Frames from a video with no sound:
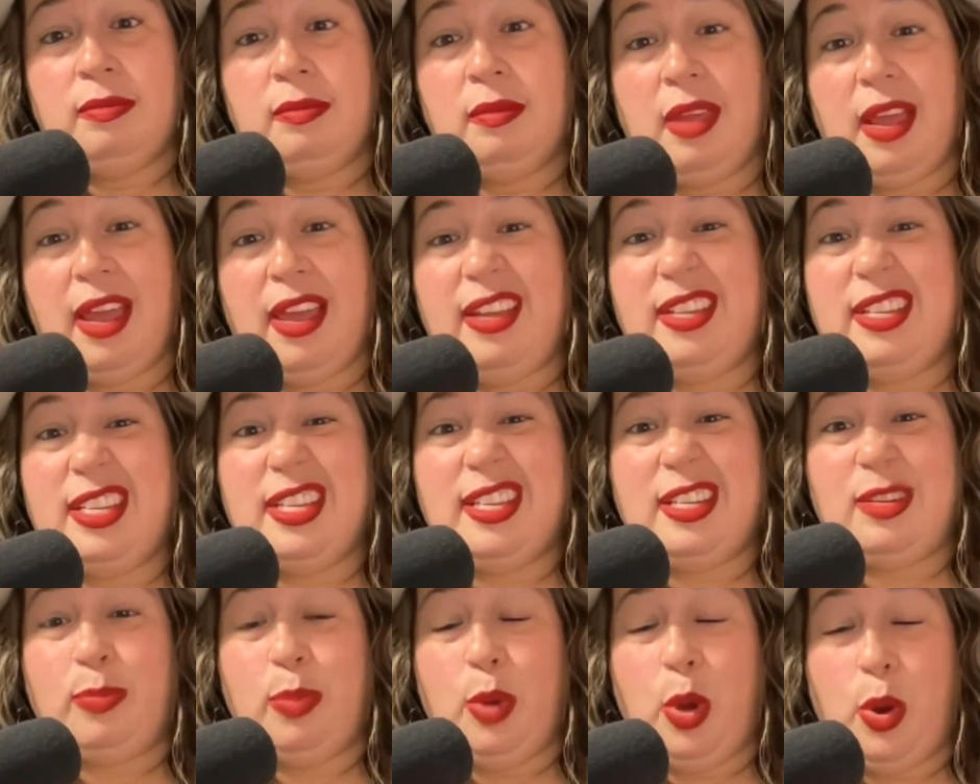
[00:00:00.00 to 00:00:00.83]
this
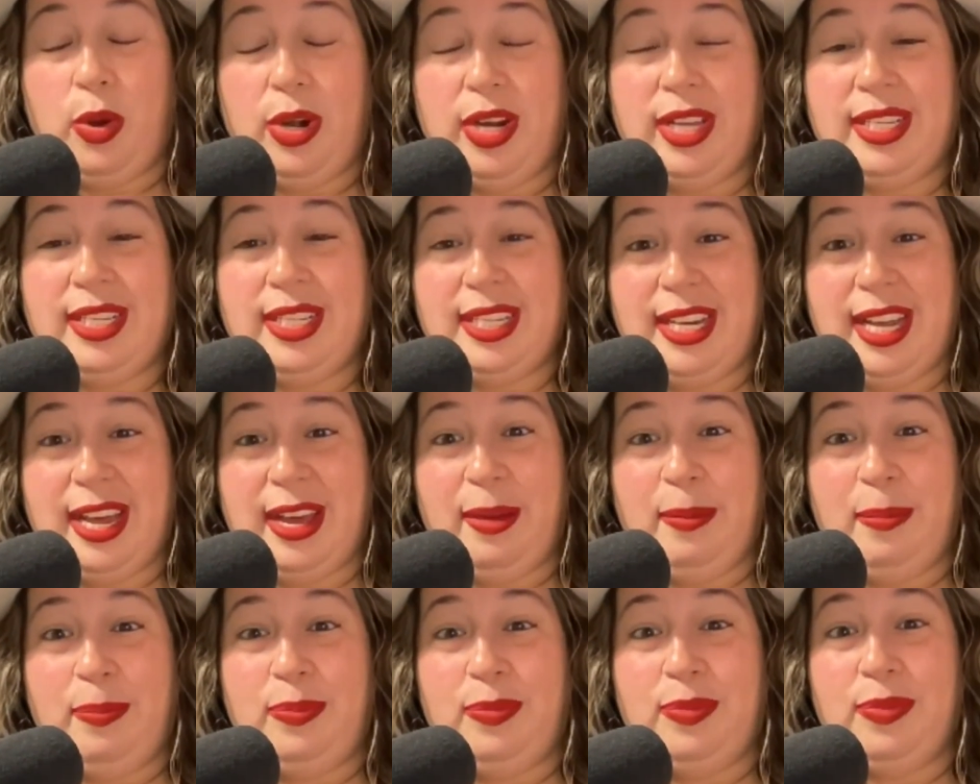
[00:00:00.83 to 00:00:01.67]
is bonus
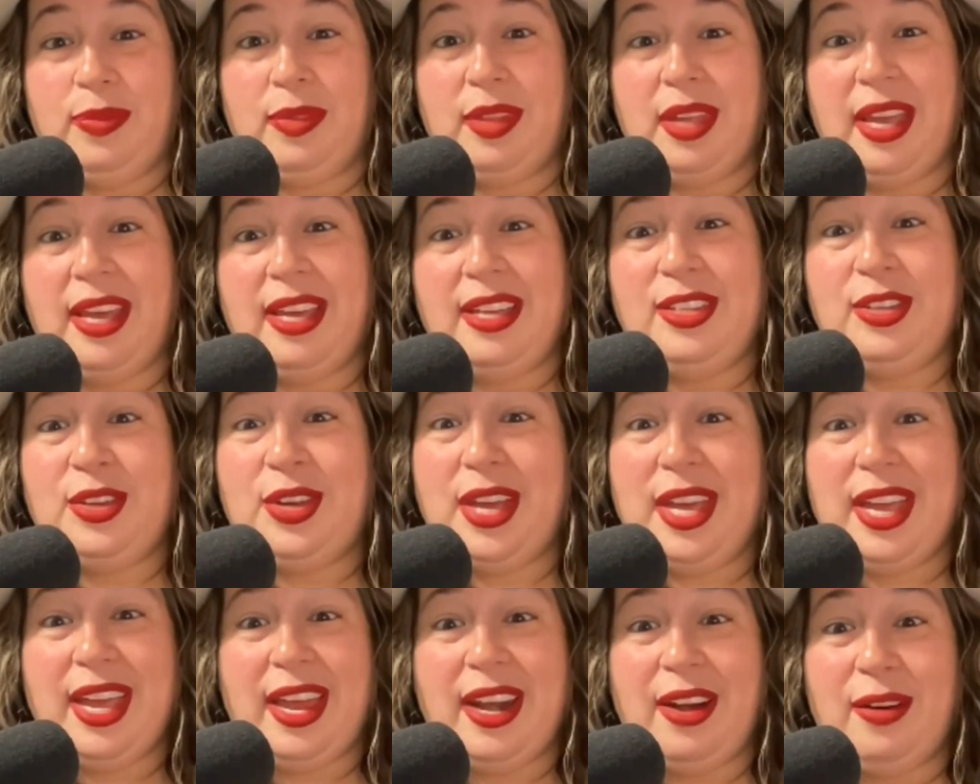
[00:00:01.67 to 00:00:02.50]
tip, is you
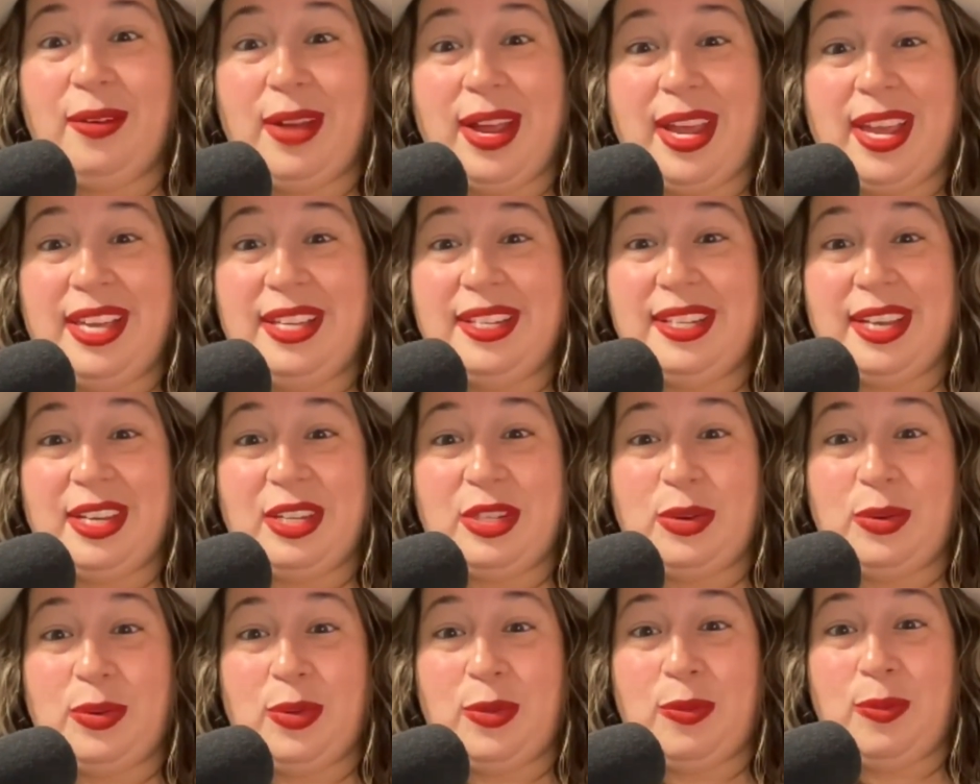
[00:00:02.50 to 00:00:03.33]
can get a Reiki
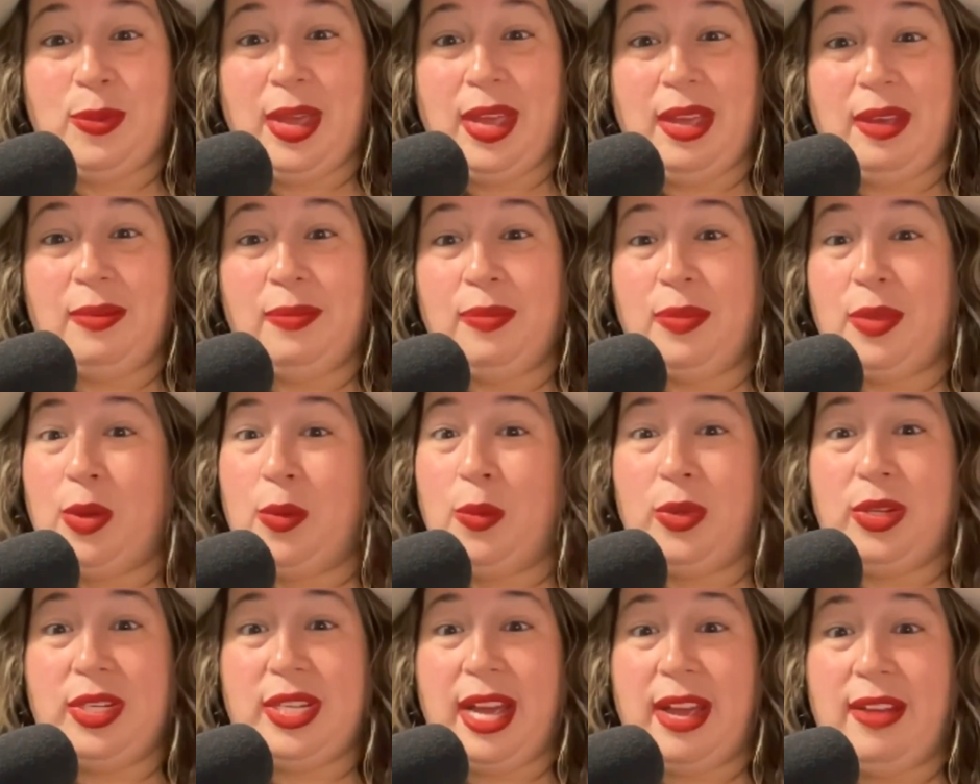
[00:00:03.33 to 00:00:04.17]
session with me and
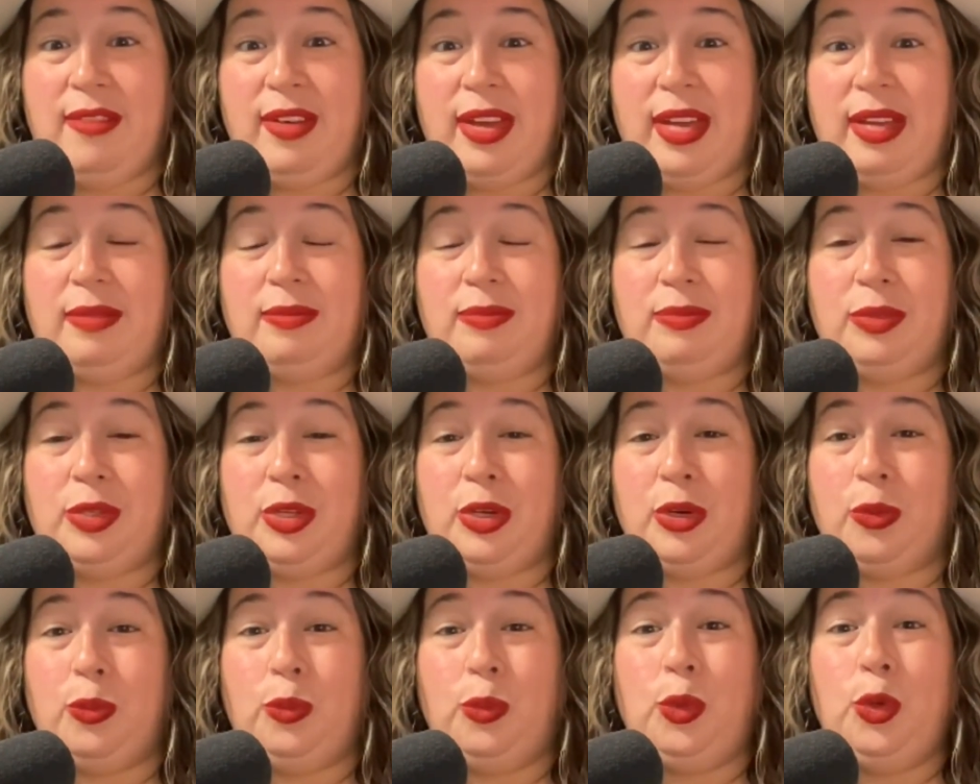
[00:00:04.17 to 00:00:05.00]
we'll dive in.
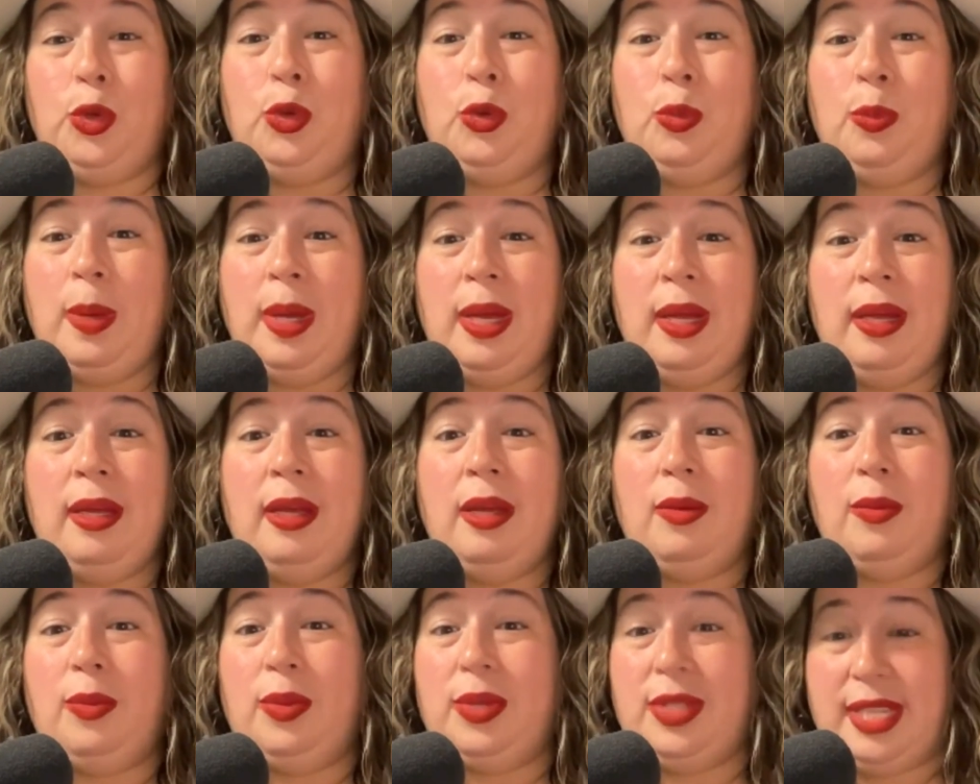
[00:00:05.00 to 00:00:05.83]
Your womb
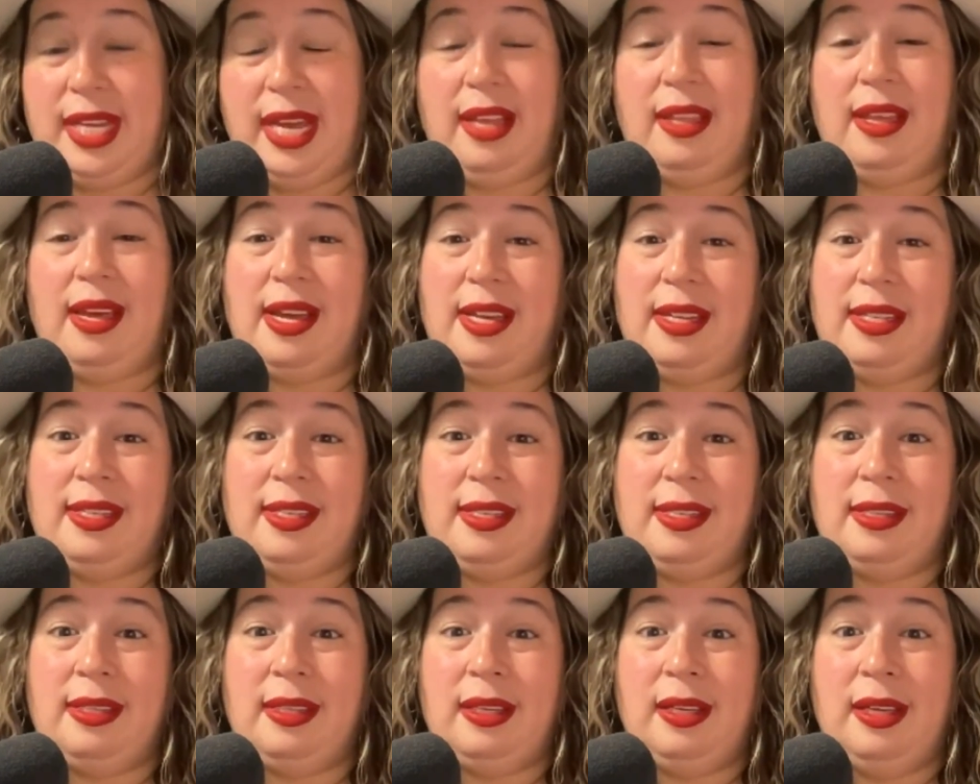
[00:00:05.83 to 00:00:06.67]
will tell
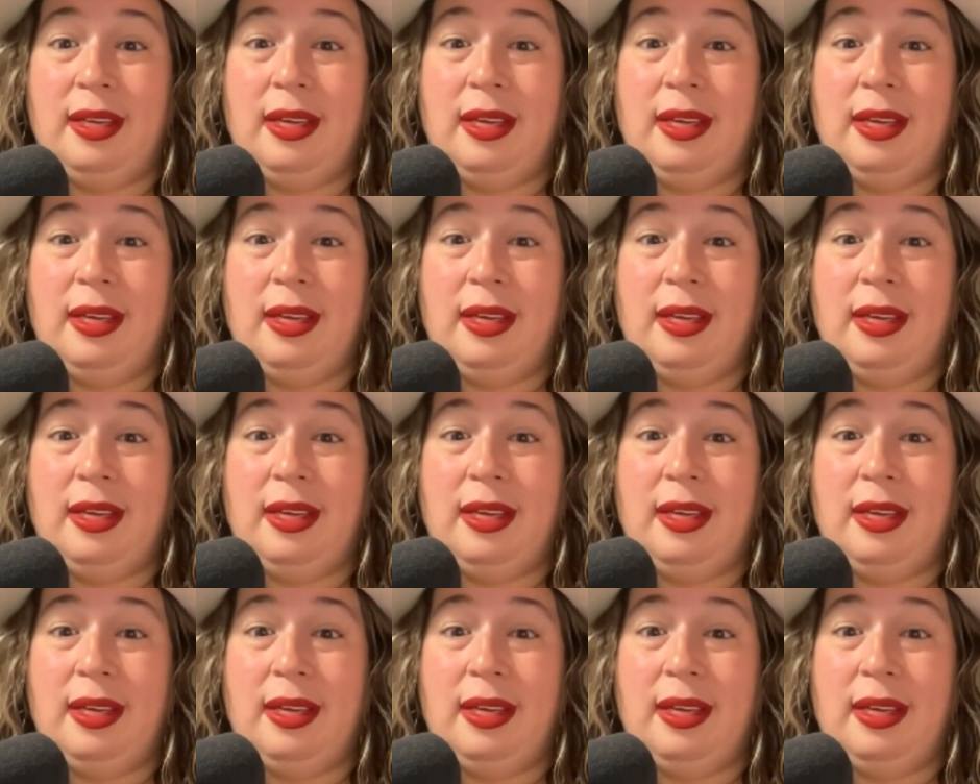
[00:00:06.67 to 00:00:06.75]
us.